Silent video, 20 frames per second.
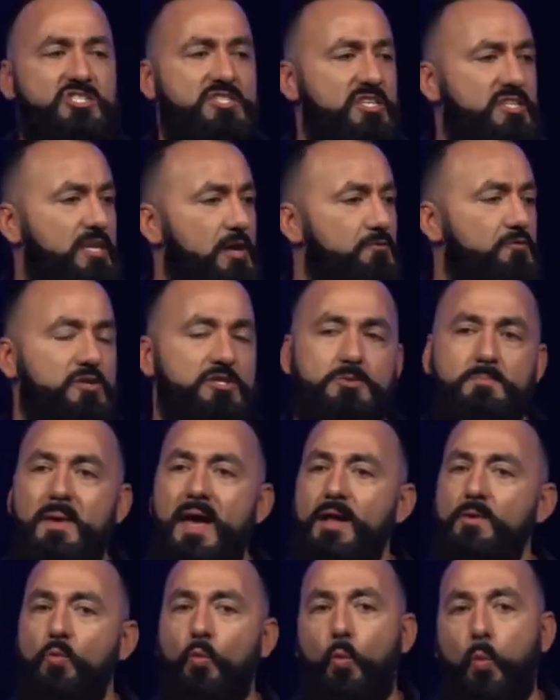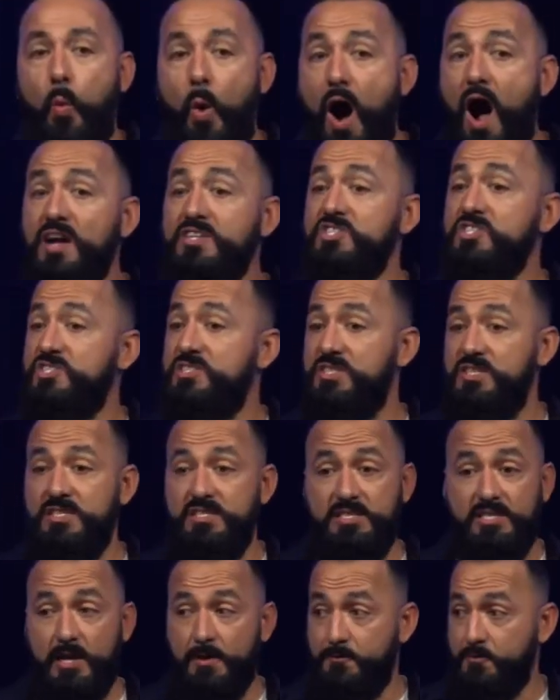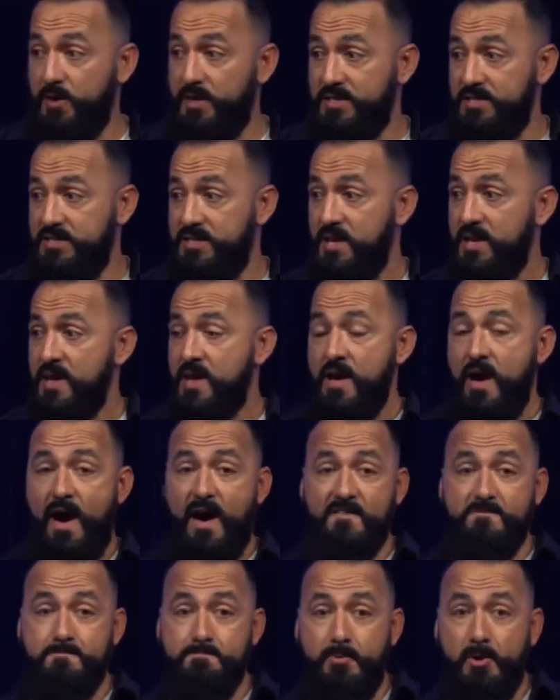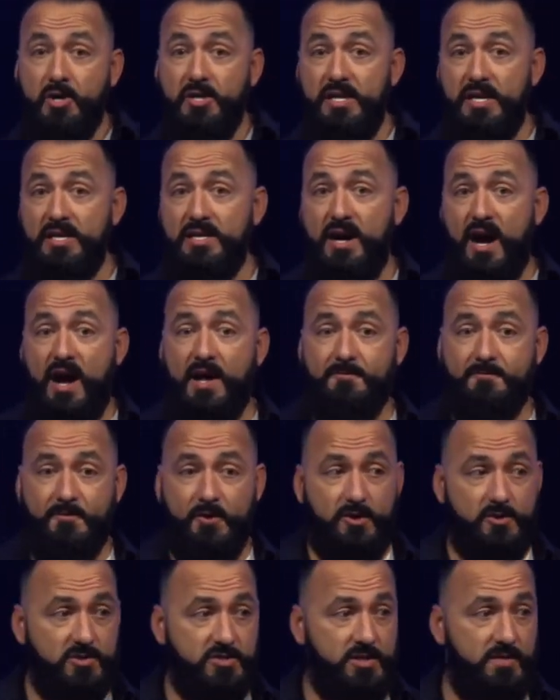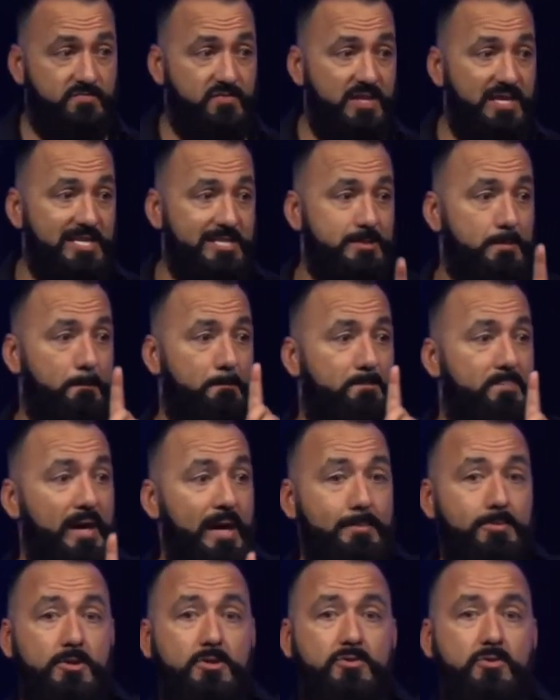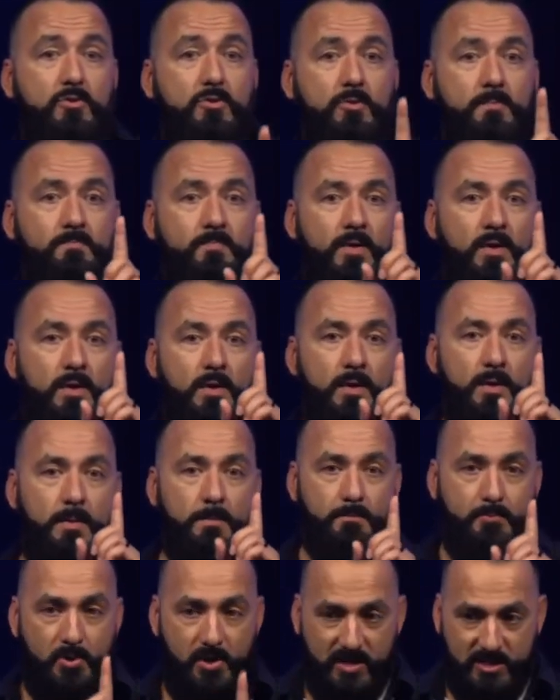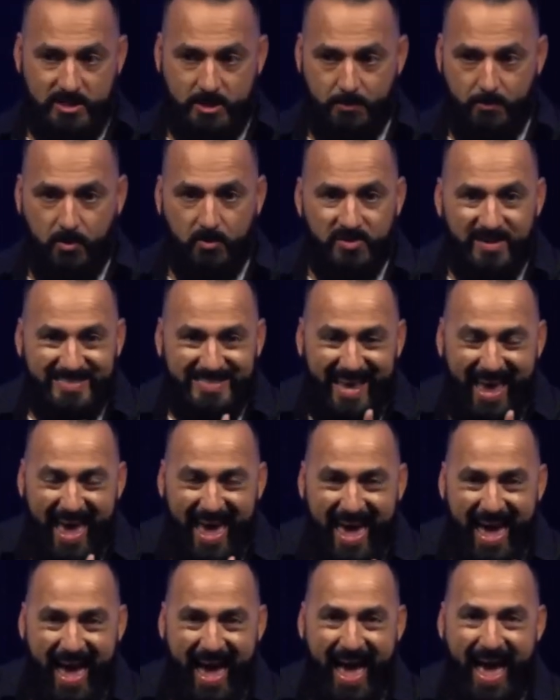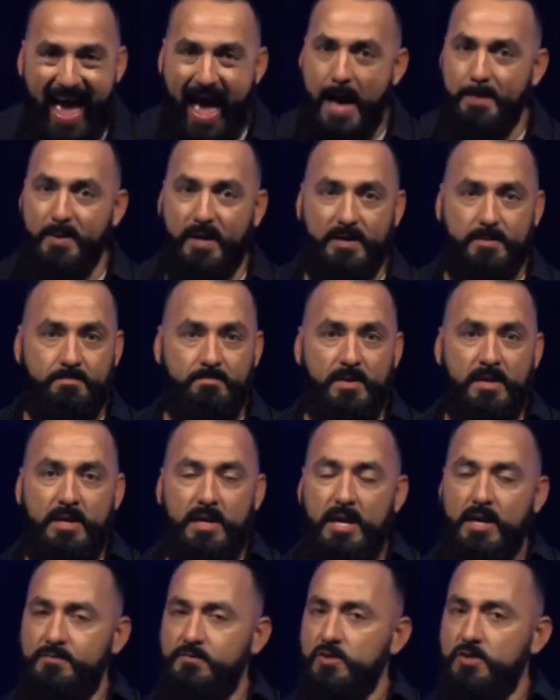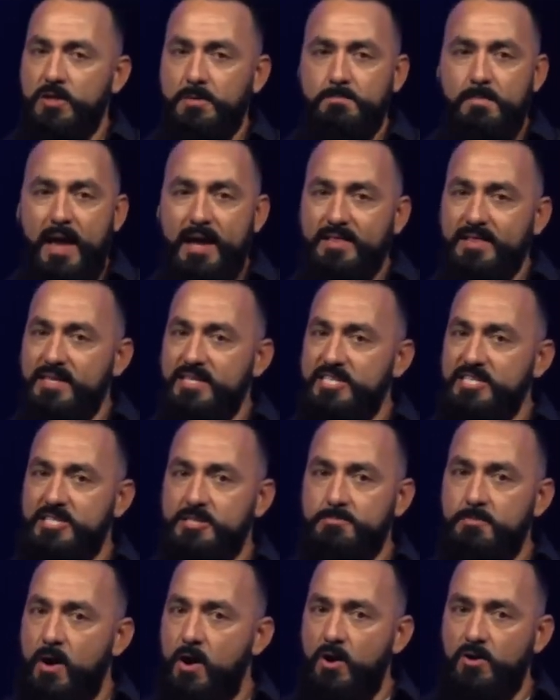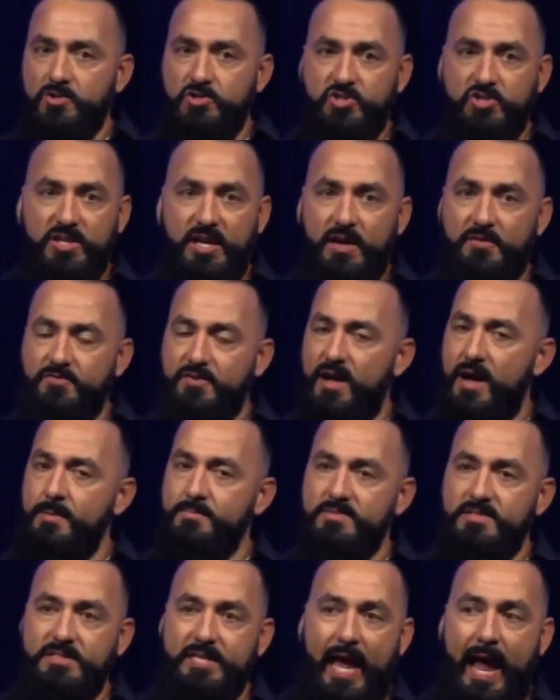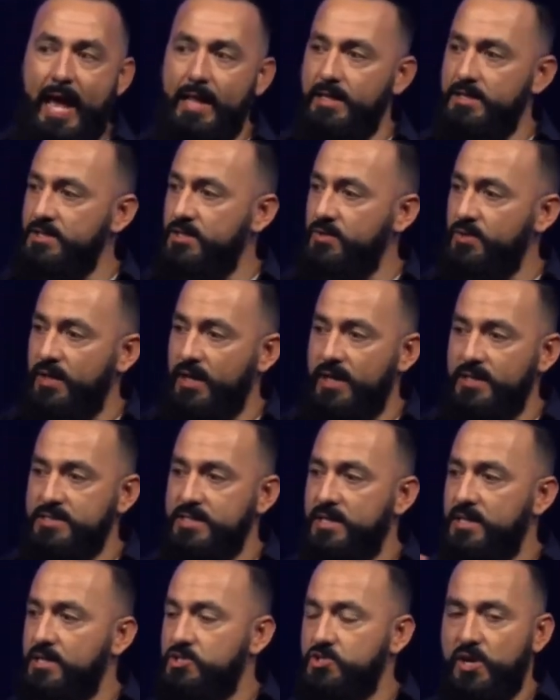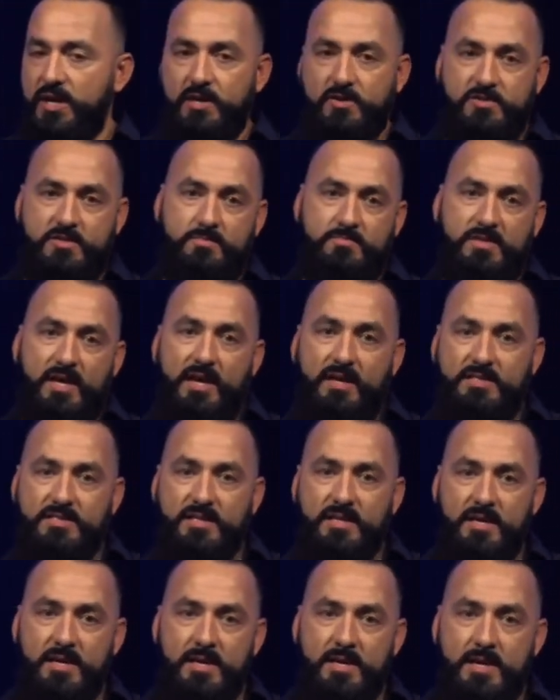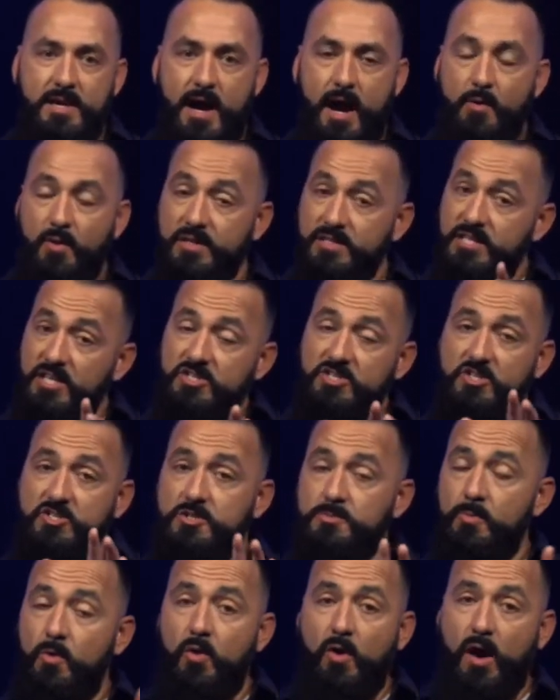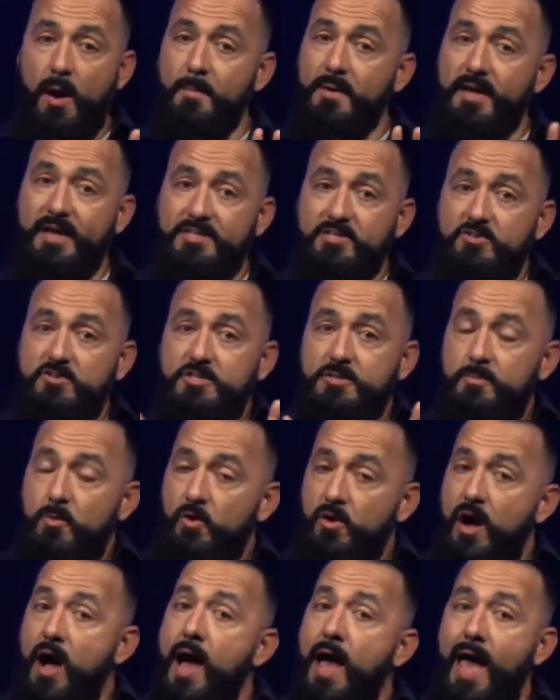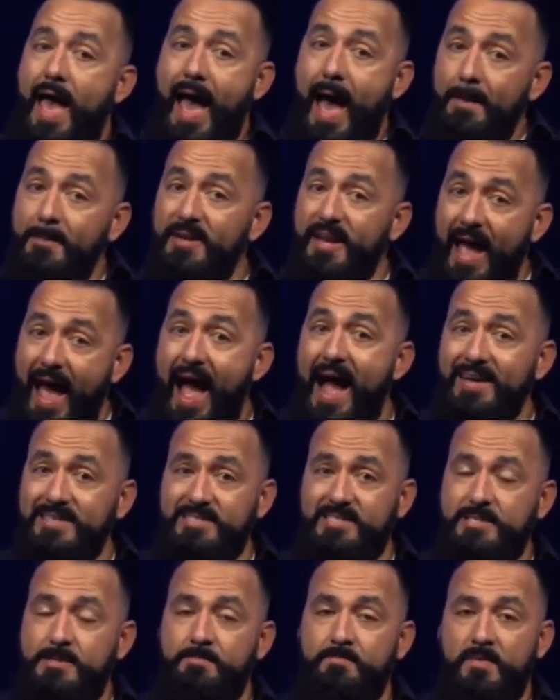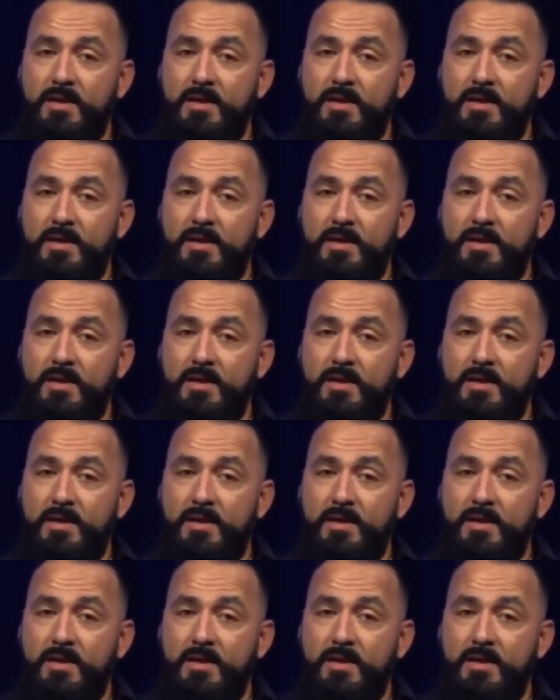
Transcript: the difference. Man, watch the difference of putting God first, of this biblical principle, this habit, if you can make this small shift, I'm telling you, it's going to trigger some things. I want to teach you some more. I'm going to get you some more habit hacks